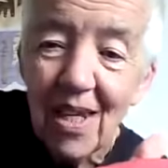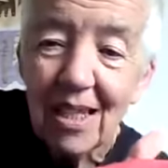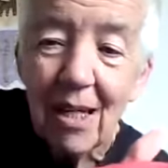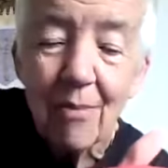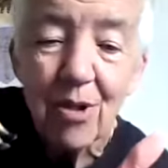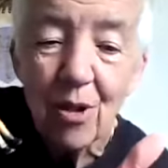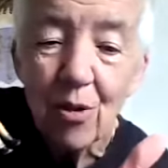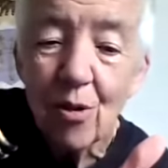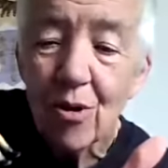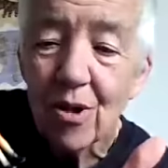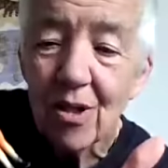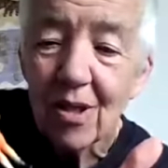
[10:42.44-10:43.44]
Comes the
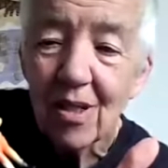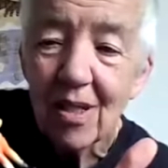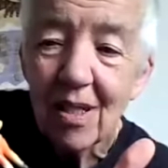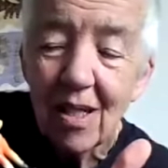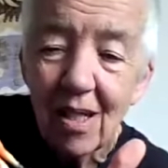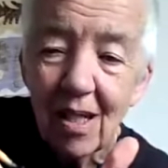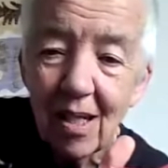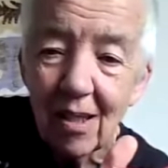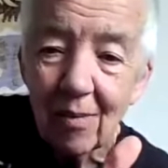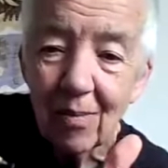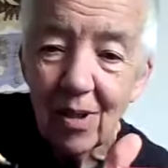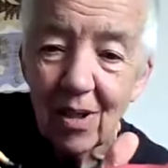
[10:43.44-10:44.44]
horse.
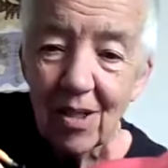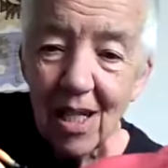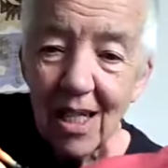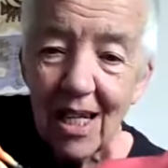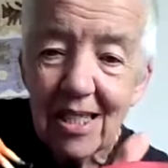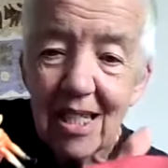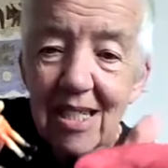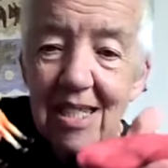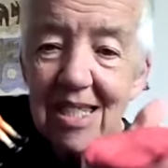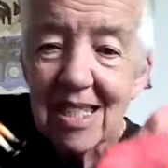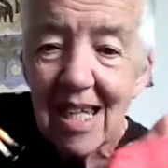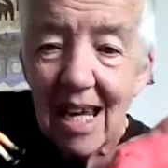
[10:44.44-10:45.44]
I'm going to let it
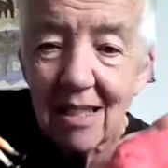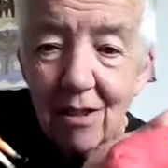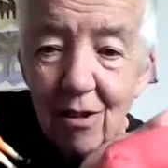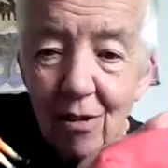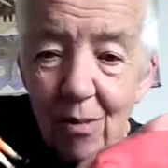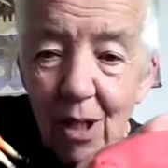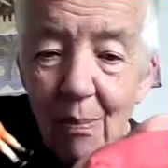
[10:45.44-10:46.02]
stand on the